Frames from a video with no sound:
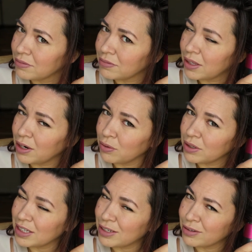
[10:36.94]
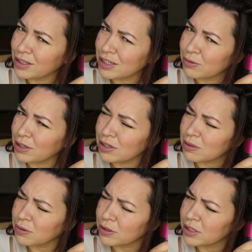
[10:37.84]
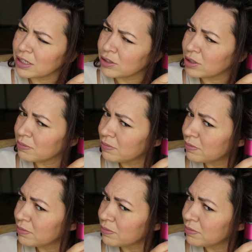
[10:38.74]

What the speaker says: I don't really do things the way you're supposed to do them.